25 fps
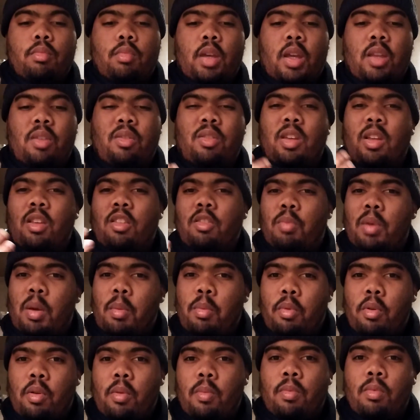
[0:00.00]
incense
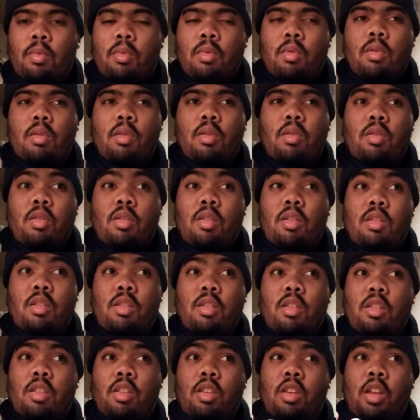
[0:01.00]
people.
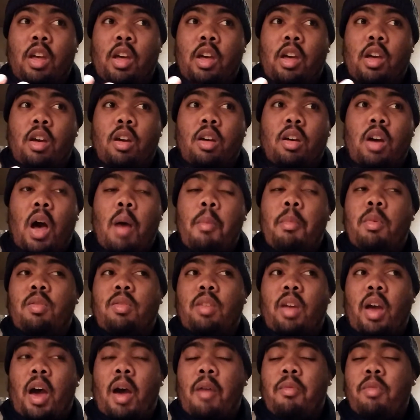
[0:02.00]
The comments
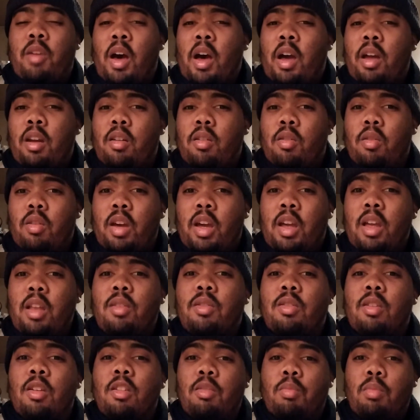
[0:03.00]
that I've got, it
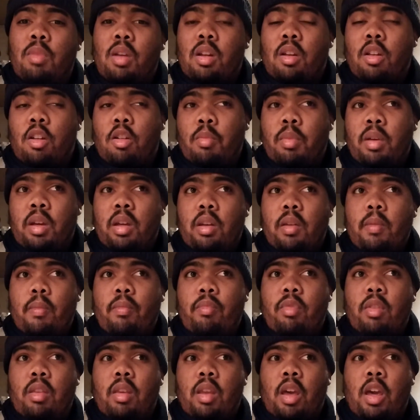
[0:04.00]
incensed me a little bit,
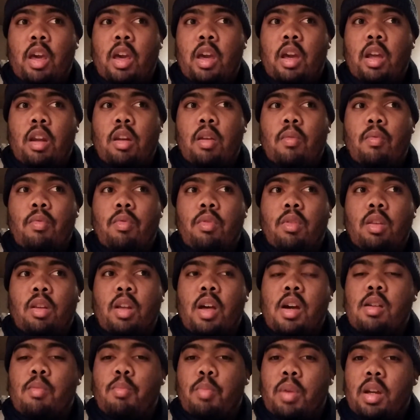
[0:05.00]

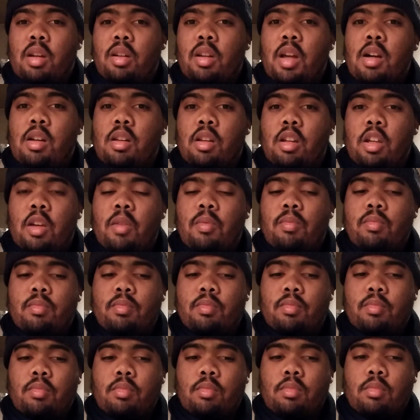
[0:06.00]
but luckily
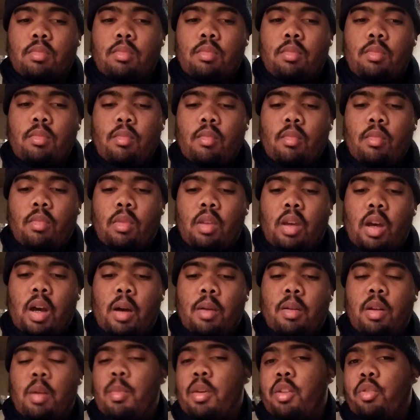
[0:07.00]
the
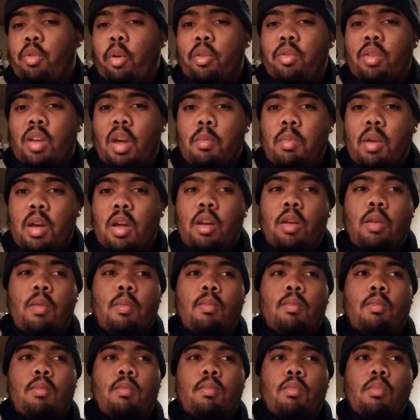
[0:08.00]
administrators came in.
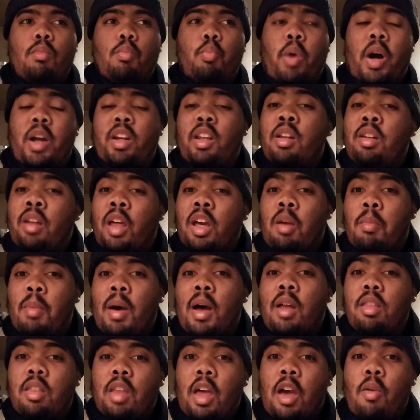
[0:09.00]
What I didn't like
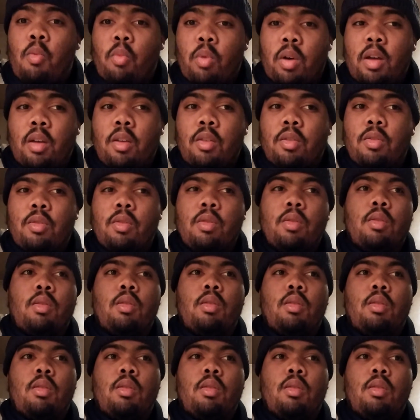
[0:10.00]
about that was,